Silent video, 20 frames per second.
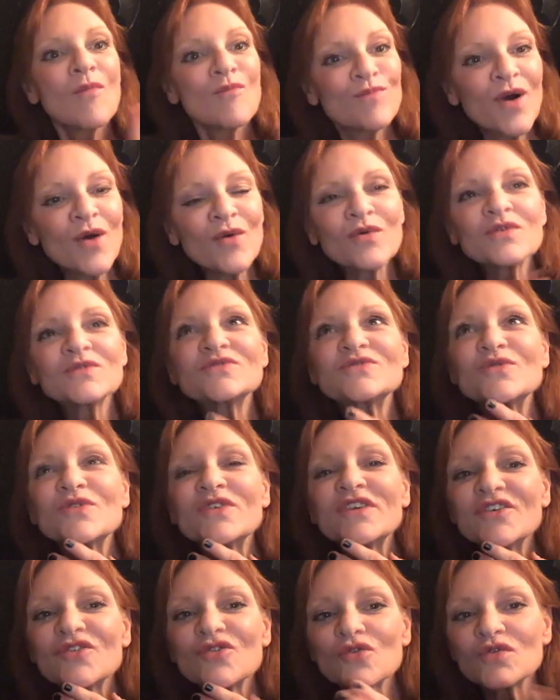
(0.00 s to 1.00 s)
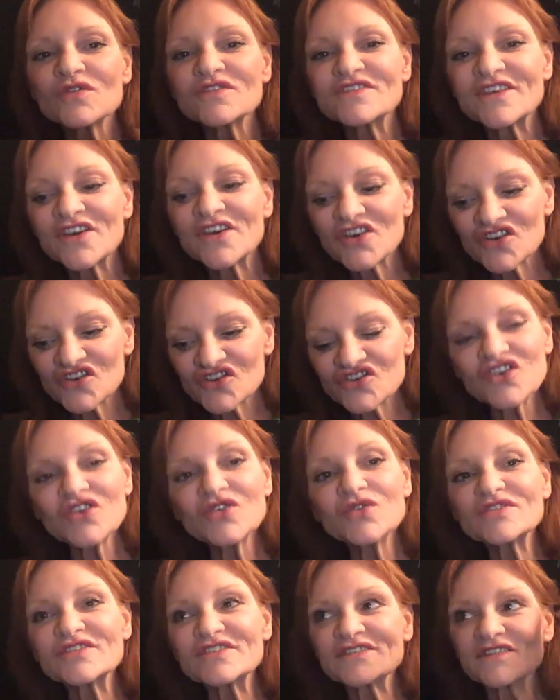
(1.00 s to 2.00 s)
But what was really cool is
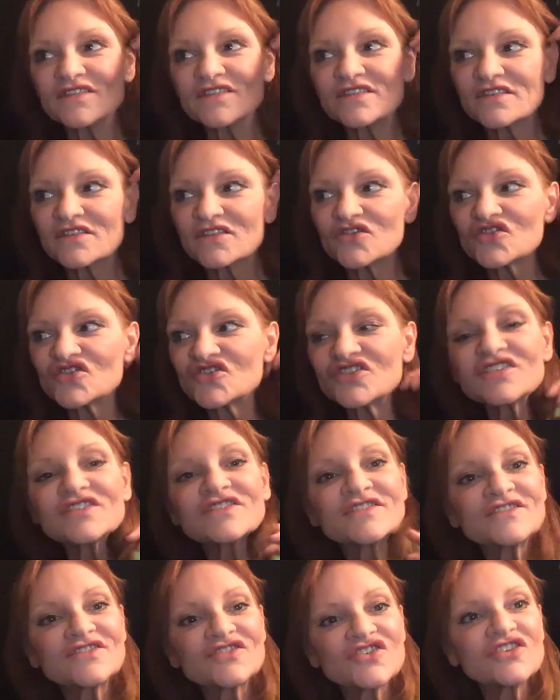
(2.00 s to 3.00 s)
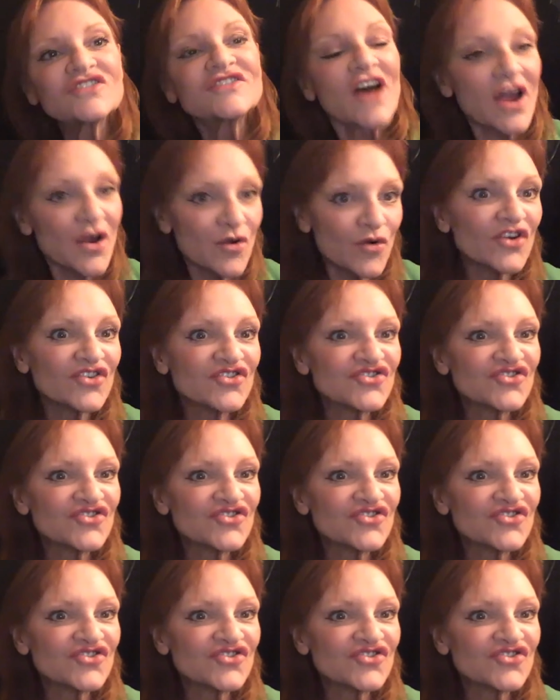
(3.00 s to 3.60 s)
she's Irish.